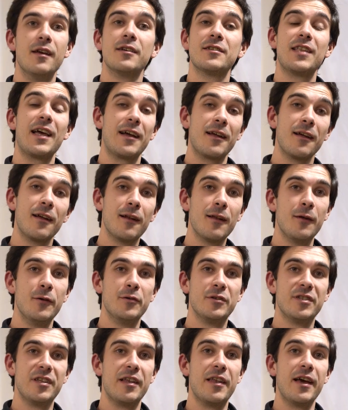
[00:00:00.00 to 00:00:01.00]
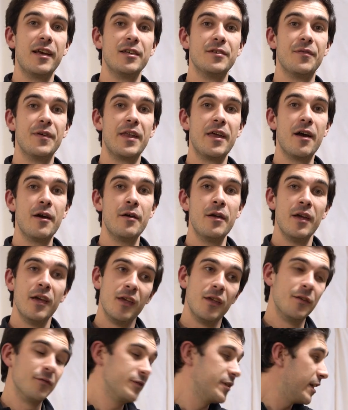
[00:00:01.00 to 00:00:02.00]
So that concludes today's video.
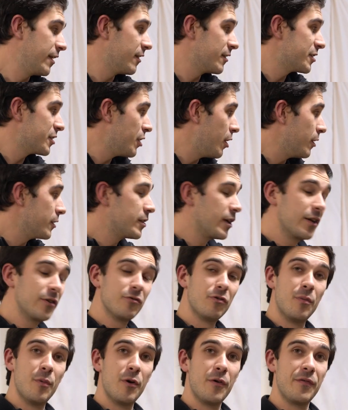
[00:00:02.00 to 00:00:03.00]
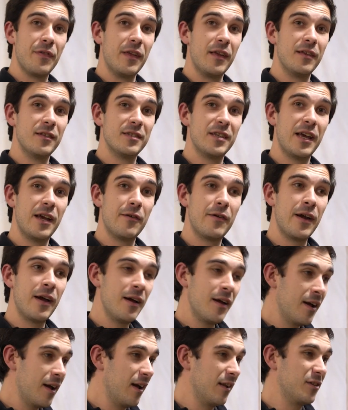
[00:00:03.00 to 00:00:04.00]
You've seen us starting to remove the interior
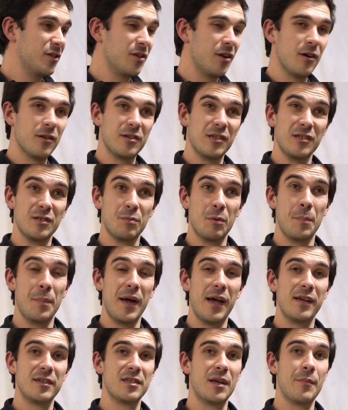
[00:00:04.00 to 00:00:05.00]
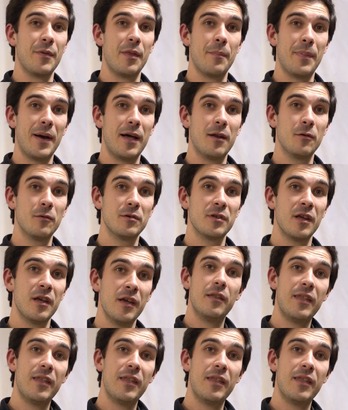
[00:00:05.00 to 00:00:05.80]
and starting to prepare some of the panels.